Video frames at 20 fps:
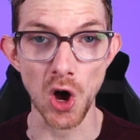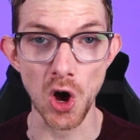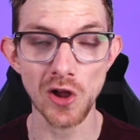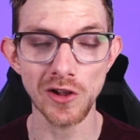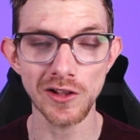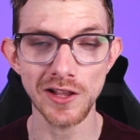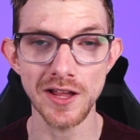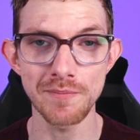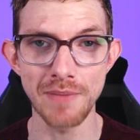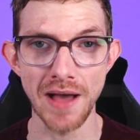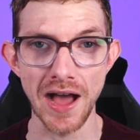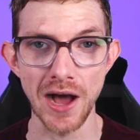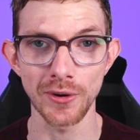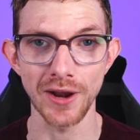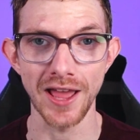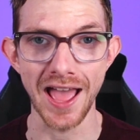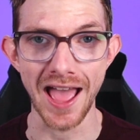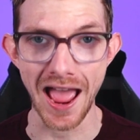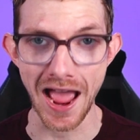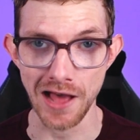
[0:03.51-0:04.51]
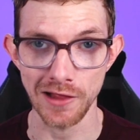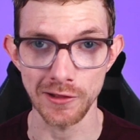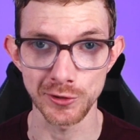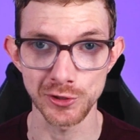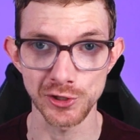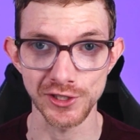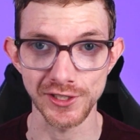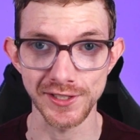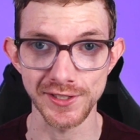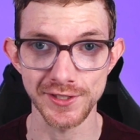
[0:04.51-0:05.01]
all about
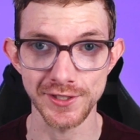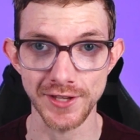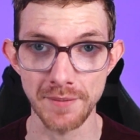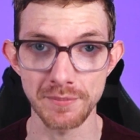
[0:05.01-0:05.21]
allergies.